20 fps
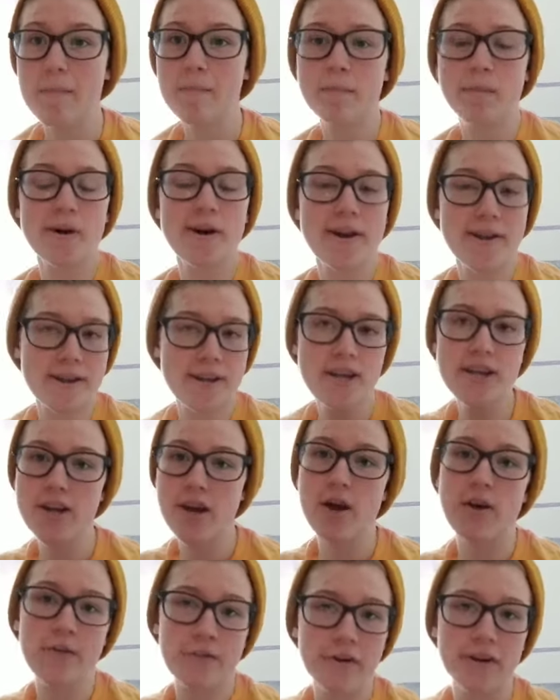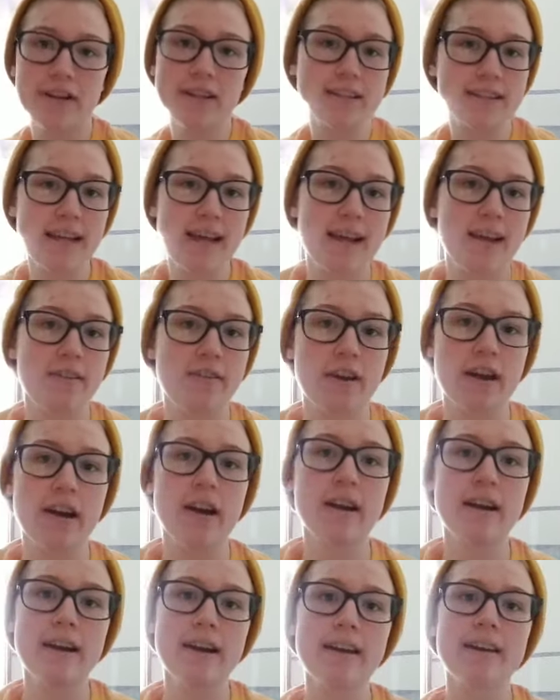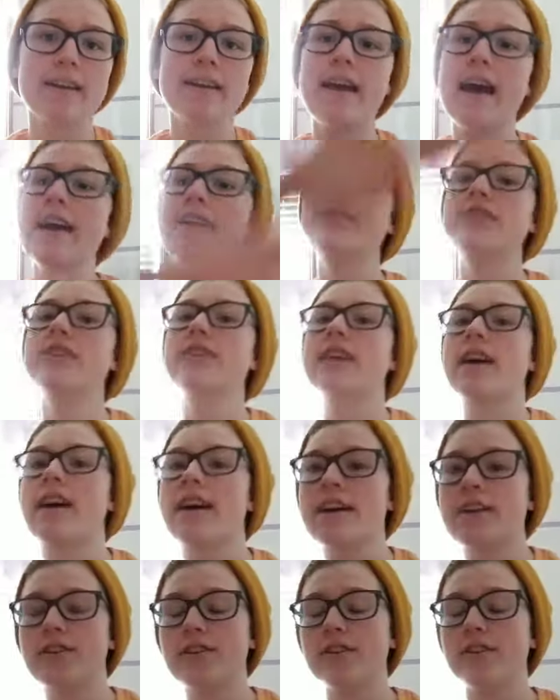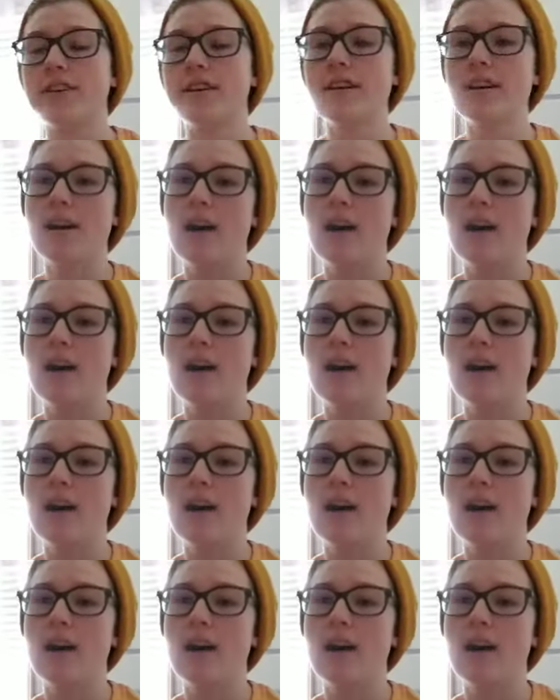but, you know, for the sake of a catchy title,